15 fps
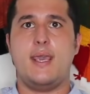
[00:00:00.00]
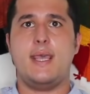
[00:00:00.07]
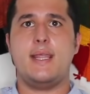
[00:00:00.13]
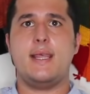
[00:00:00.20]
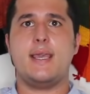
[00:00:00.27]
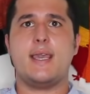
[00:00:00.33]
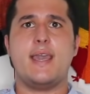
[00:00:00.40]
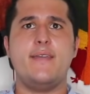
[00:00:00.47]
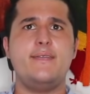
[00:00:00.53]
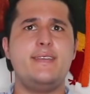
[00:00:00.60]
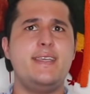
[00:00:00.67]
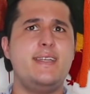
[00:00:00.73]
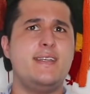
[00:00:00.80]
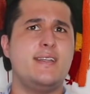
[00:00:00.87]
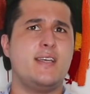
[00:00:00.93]
And like I've
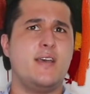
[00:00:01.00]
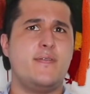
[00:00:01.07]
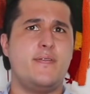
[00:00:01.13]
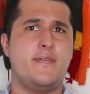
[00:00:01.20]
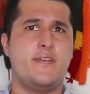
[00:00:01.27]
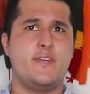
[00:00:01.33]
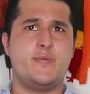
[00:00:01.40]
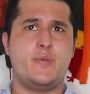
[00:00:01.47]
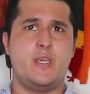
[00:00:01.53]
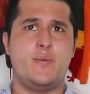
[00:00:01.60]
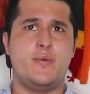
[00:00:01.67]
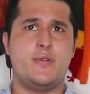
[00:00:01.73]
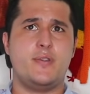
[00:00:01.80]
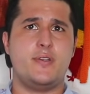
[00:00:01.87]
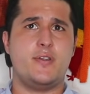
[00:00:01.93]
seen enough of those
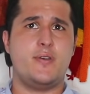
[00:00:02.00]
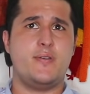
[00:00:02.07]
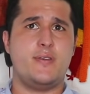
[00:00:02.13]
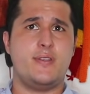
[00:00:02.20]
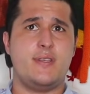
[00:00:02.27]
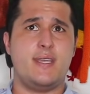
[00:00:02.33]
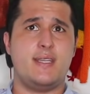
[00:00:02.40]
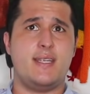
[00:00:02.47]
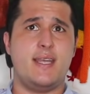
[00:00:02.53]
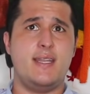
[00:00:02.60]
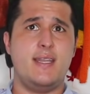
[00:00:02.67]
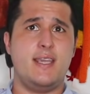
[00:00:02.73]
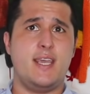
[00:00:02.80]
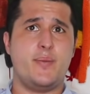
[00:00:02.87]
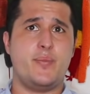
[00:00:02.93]
people to know that they tend
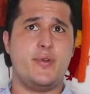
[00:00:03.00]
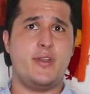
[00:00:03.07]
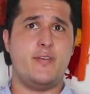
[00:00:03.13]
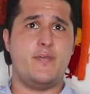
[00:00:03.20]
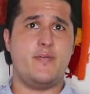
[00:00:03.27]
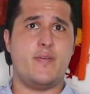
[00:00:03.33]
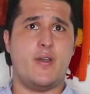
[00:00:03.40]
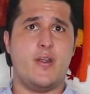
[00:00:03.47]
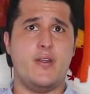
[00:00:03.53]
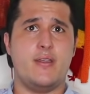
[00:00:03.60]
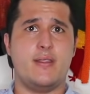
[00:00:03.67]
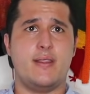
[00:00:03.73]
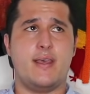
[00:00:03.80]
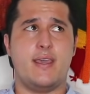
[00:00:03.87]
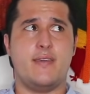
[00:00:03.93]
to get pretty far
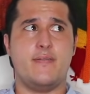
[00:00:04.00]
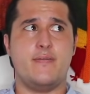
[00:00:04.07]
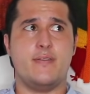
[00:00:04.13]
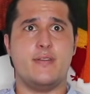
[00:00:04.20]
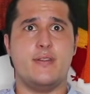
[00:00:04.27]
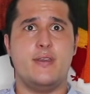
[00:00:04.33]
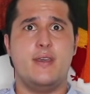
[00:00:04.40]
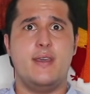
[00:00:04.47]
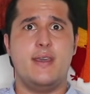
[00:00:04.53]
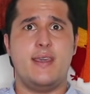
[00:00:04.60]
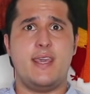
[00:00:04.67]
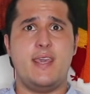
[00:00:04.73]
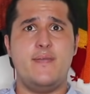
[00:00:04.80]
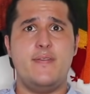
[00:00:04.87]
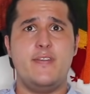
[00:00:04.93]
in life, and
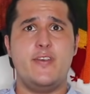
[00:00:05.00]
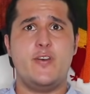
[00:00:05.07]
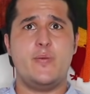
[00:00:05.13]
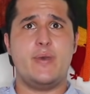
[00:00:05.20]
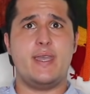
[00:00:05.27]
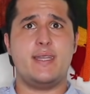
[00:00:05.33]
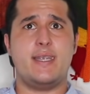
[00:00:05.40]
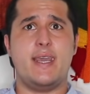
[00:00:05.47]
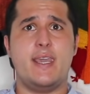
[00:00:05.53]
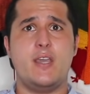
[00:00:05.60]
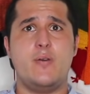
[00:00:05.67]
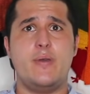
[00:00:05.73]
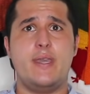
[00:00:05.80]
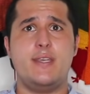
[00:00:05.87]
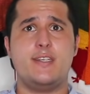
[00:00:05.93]
even though my
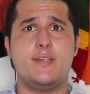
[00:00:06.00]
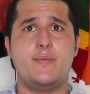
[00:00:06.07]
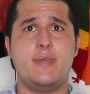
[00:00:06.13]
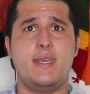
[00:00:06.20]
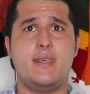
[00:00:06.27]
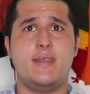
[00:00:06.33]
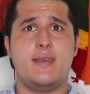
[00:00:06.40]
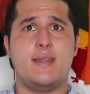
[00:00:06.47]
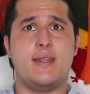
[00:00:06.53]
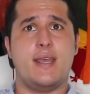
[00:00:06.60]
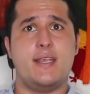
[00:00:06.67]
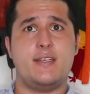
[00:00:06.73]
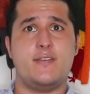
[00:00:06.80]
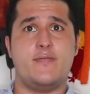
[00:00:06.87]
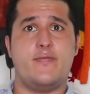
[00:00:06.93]
takeaway should be that
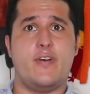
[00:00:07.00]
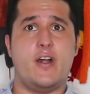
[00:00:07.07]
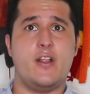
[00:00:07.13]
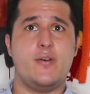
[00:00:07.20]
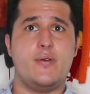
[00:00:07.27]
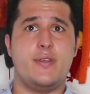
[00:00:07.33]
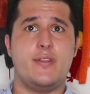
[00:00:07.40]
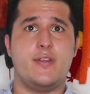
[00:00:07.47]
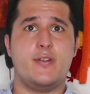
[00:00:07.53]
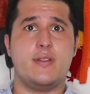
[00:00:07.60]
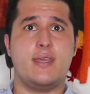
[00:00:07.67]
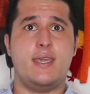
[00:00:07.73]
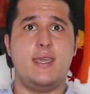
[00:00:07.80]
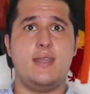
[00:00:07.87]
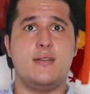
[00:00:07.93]
I should follow in their
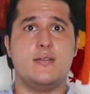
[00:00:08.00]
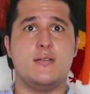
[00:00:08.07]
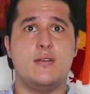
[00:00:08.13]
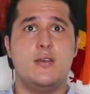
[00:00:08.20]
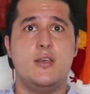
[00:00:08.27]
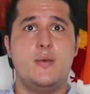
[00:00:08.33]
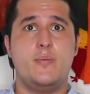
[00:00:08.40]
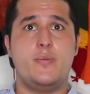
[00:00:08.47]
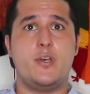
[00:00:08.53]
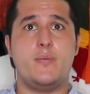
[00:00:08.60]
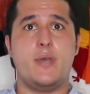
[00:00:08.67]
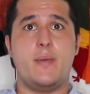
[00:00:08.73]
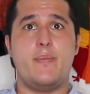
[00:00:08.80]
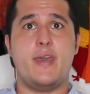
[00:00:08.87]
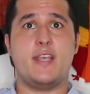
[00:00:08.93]
lead and put
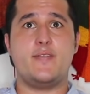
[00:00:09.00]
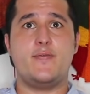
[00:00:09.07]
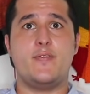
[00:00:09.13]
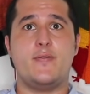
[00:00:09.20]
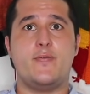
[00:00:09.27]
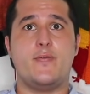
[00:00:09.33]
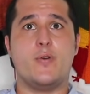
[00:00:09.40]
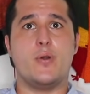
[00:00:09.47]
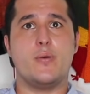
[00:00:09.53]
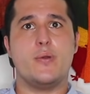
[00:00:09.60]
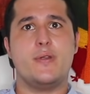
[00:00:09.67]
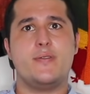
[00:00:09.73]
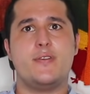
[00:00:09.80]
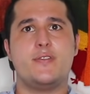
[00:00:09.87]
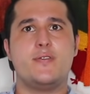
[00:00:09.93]
my best foot
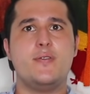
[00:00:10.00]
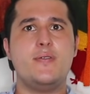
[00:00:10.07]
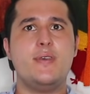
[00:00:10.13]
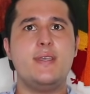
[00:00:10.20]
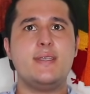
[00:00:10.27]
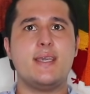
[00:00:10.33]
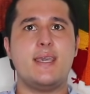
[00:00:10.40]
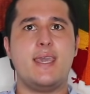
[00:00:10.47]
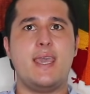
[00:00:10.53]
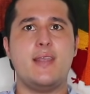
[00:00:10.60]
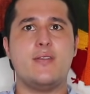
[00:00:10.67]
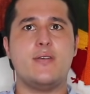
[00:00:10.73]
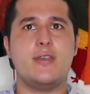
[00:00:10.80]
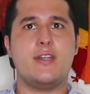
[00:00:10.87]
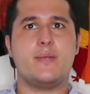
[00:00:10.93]
forward, the truth is I
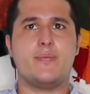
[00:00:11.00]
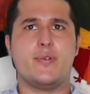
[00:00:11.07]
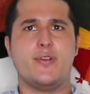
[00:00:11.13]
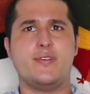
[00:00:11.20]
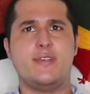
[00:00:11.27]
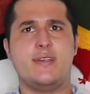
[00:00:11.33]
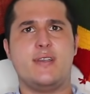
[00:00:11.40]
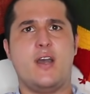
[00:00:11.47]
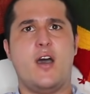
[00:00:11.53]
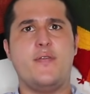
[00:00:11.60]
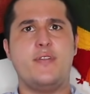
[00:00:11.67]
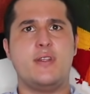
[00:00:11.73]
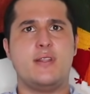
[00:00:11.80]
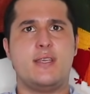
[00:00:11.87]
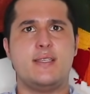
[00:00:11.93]
can't look at a person
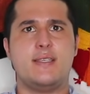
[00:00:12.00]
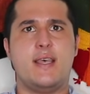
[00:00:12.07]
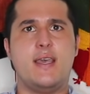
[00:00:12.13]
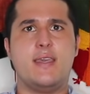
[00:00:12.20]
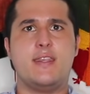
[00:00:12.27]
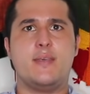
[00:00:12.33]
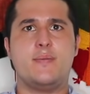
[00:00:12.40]
confidently selling